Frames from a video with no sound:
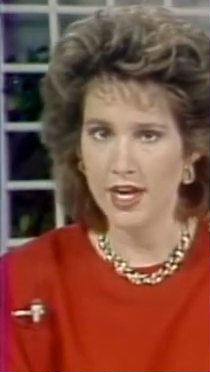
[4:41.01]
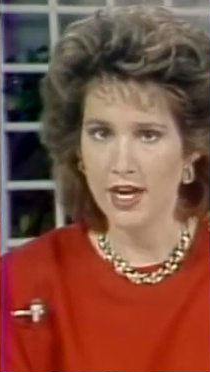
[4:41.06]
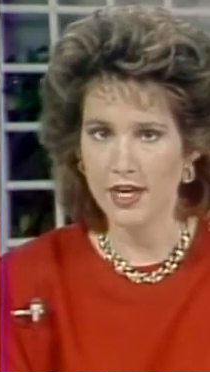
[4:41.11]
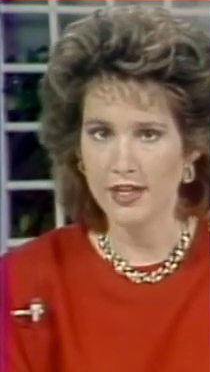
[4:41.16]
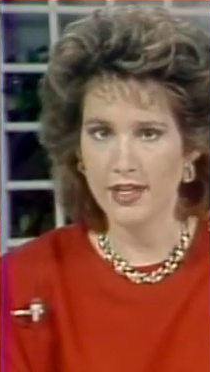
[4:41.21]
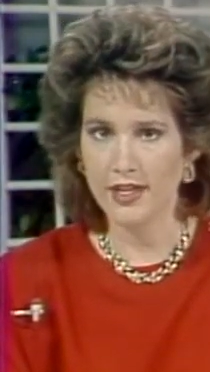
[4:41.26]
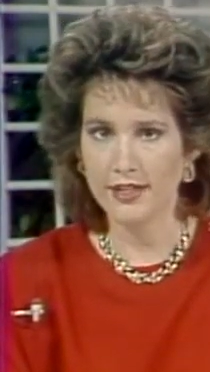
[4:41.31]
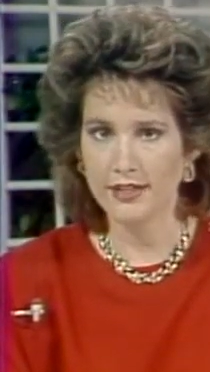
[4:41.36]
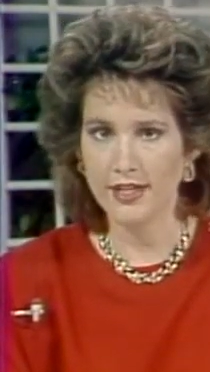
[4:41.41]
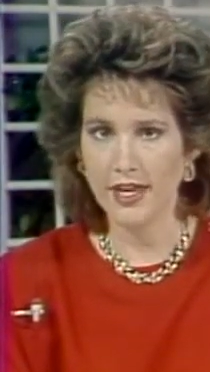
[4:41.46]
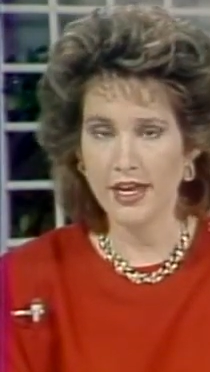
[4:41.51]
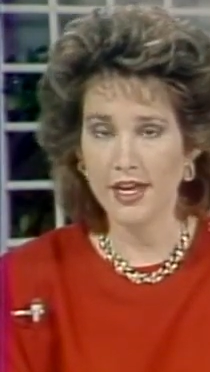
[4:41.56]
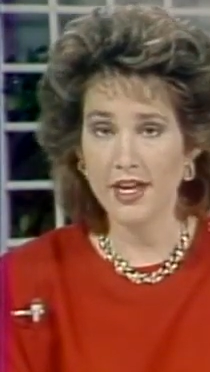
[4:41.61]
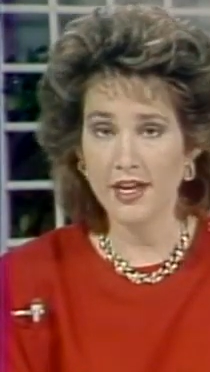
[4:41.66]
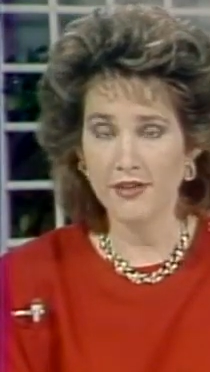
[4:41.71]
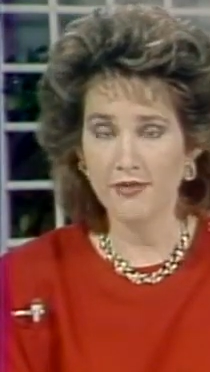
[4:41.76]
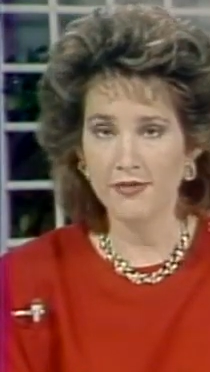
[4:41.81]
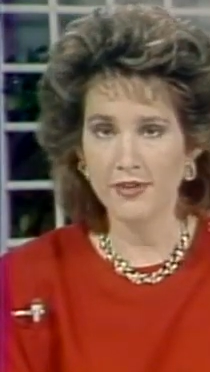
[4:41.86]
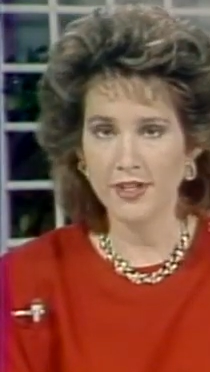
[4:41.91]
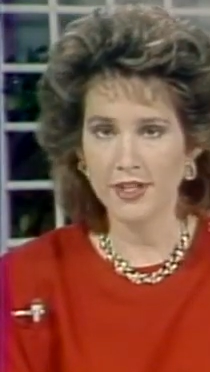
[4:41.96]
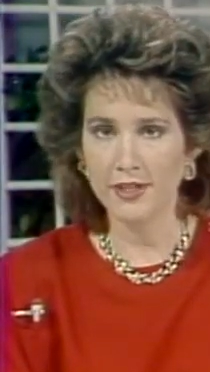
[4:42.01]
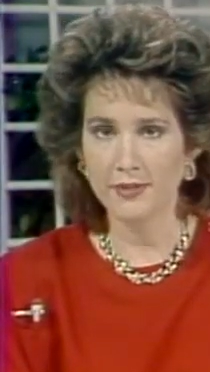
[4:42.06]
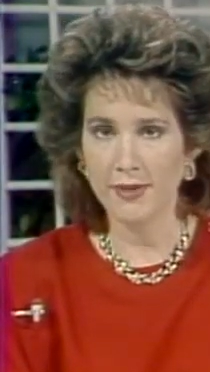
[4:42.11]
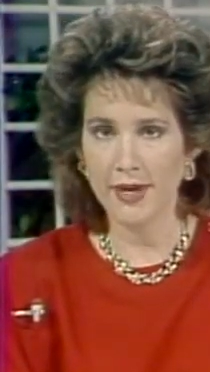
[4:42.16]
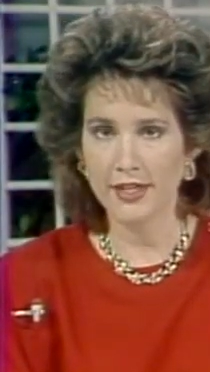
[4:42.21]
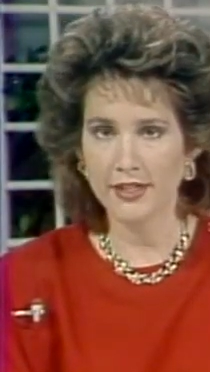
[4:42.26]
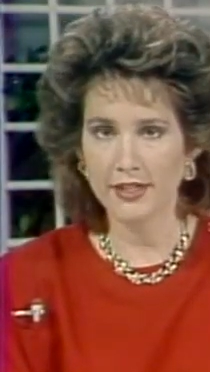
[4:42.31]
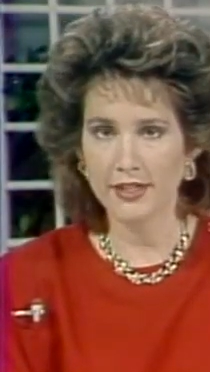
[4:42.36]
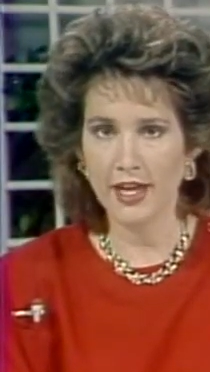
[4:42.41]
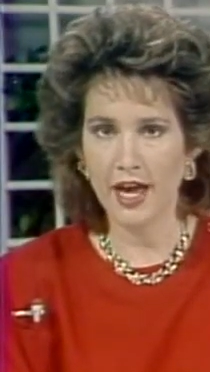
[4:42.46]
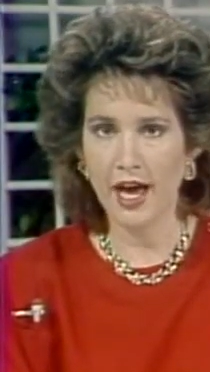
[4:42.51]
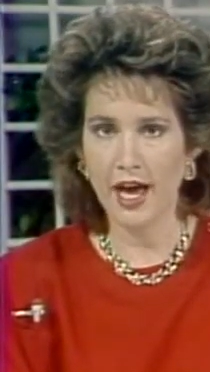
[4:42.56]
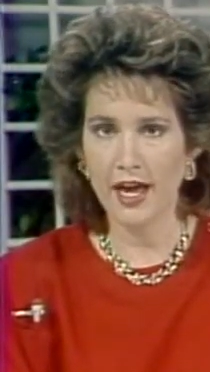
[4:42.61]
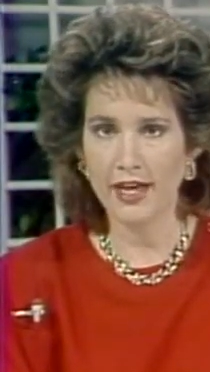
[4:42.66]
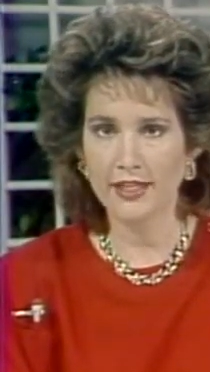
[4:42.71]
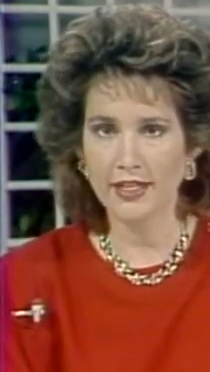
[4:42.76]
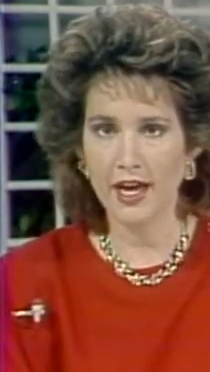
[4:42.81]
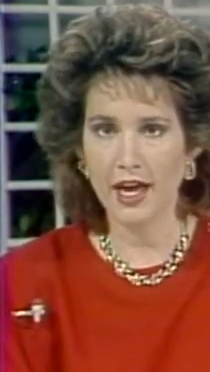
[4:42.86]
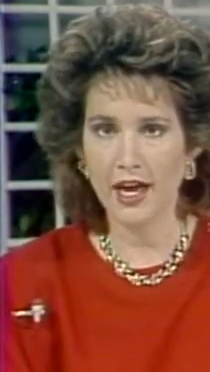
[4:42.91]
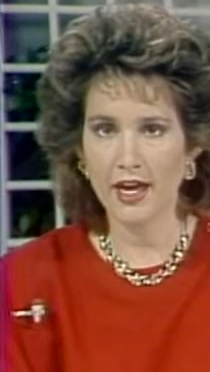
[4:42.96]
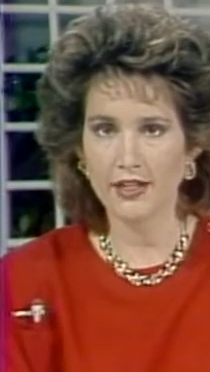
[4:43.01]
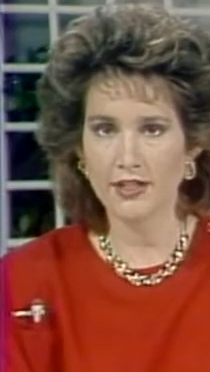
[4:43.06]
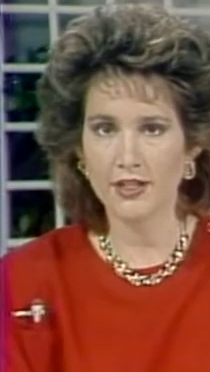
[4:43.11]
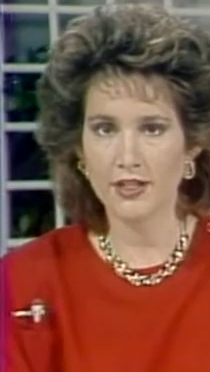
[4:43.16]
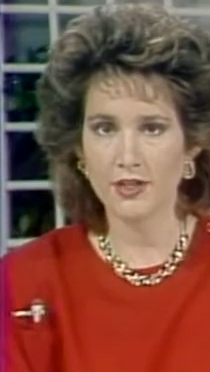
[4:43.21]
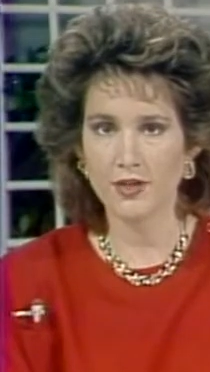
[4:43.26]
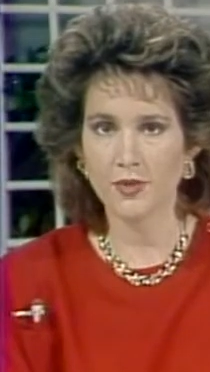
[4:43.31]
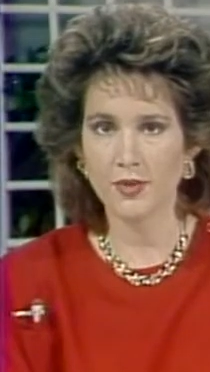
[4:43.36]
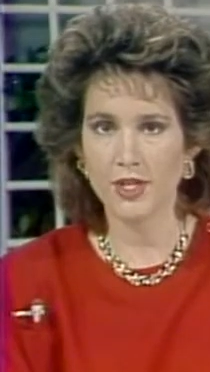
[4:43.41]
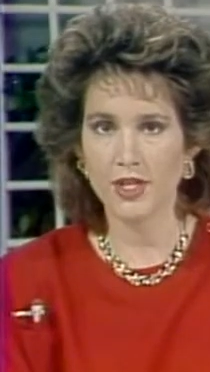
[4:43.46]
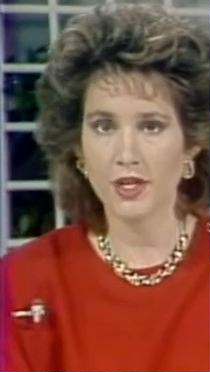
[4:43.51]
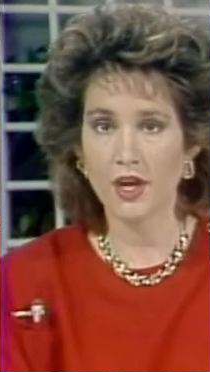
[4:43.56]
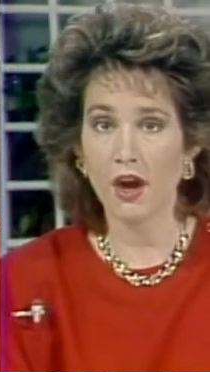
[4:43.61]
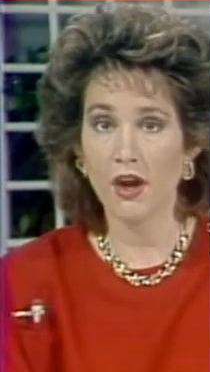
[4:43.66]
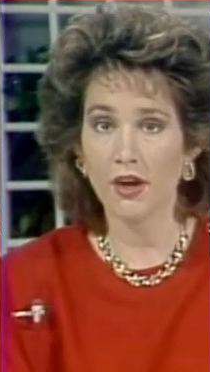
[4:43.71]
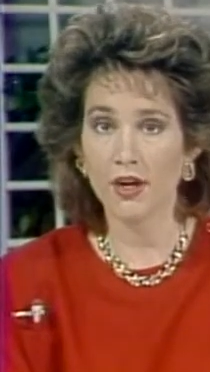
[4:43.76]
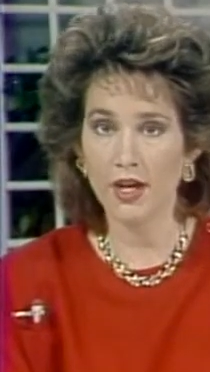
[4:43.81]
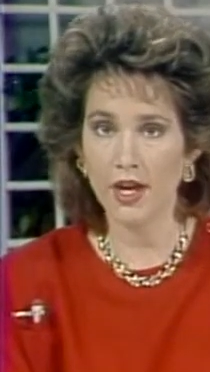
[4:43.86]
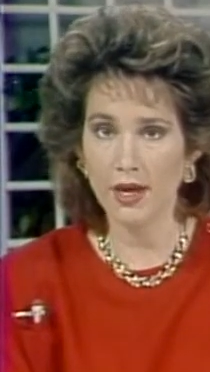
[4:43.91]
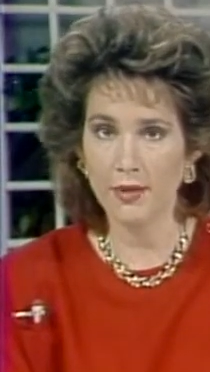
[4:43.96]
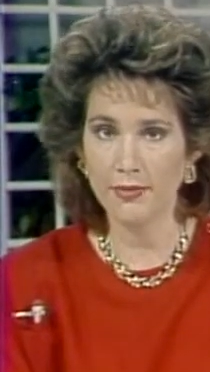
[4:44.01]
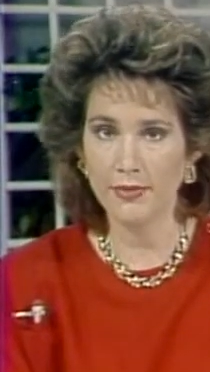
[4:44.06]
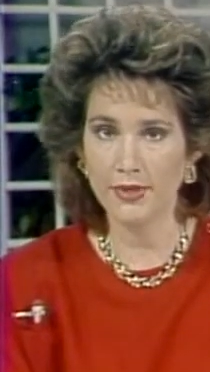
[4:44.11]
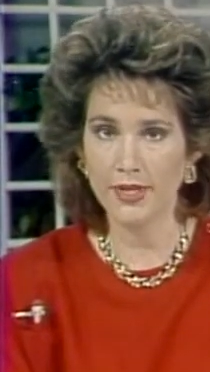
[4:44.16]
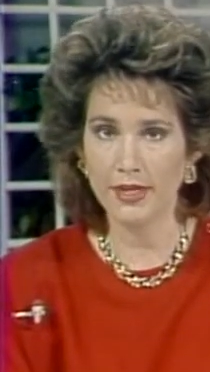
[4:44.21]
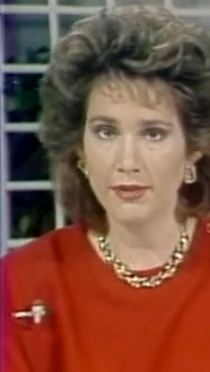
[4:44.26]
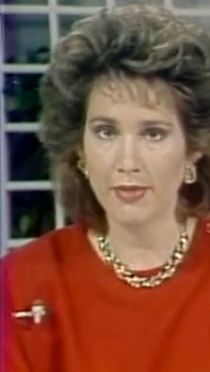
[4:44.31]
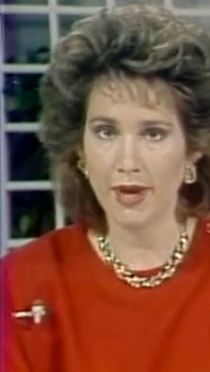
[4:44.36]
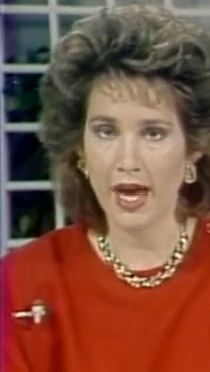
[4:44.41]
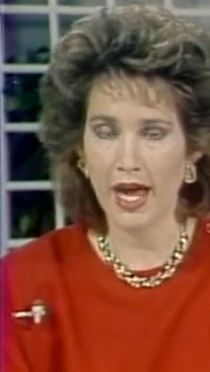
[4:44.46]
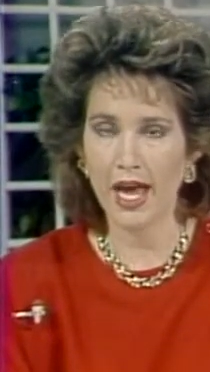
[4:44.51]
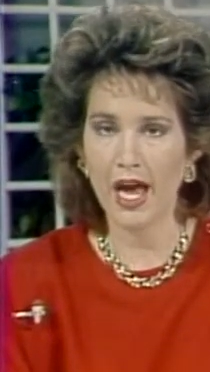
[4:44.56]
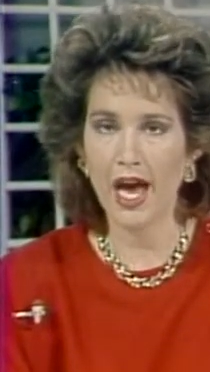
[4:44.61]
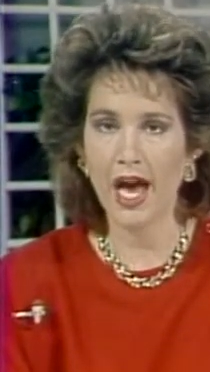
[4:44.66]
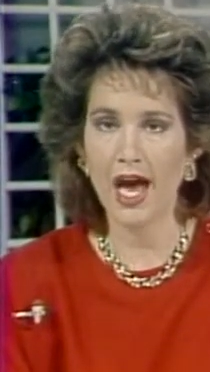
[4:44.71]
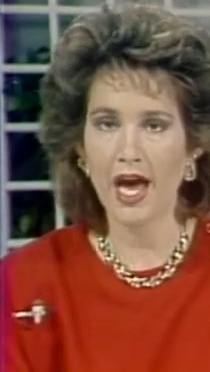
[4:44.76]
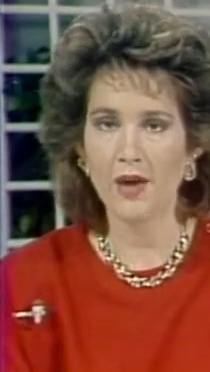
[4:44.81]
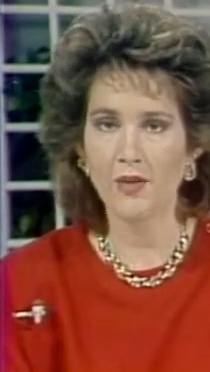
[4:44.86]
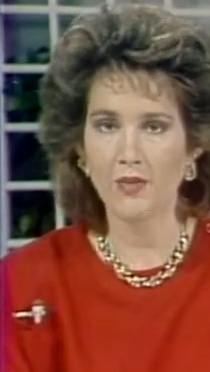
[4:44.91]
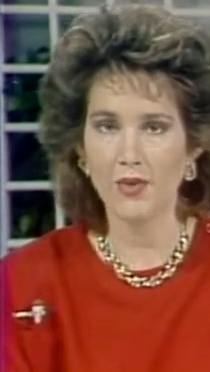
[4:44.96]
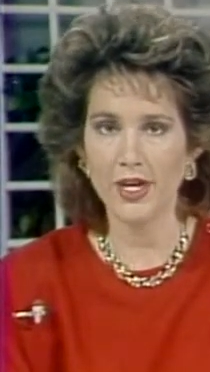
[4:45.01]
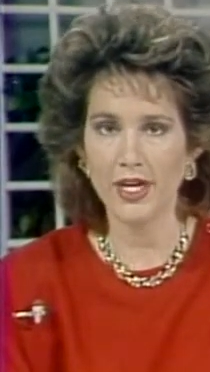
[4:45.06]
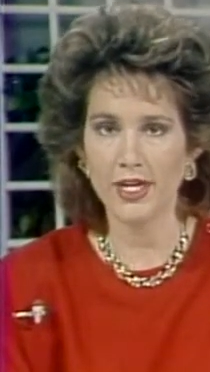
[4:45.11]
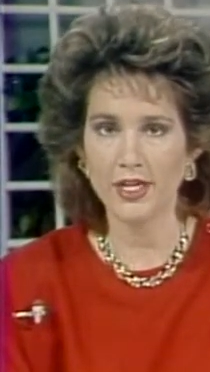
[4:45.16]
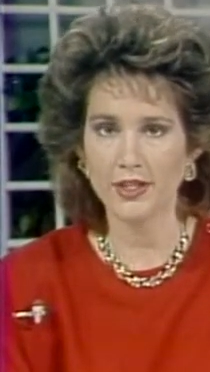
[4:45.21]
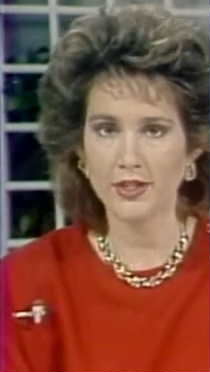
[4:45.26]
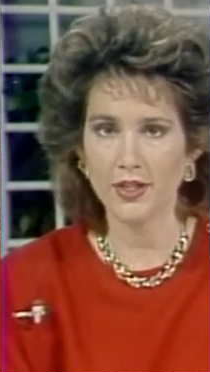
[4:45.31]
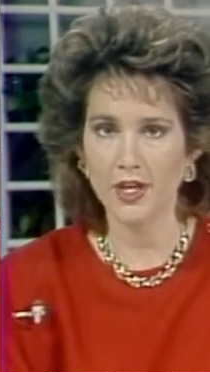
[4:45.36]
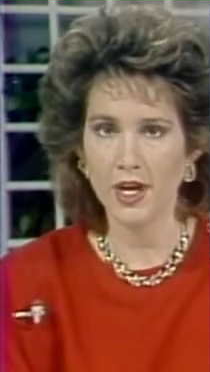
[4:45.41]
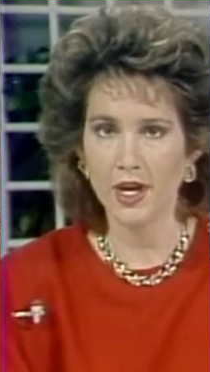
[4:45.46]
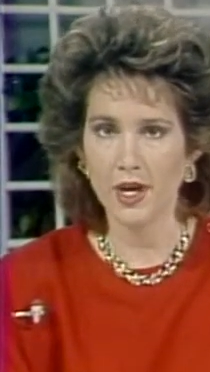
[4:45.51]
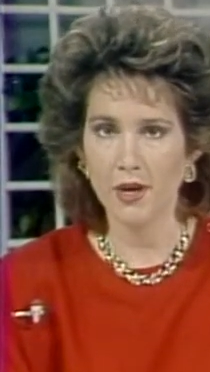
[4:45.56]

They say if expected high tides this week are accompanied by high winds,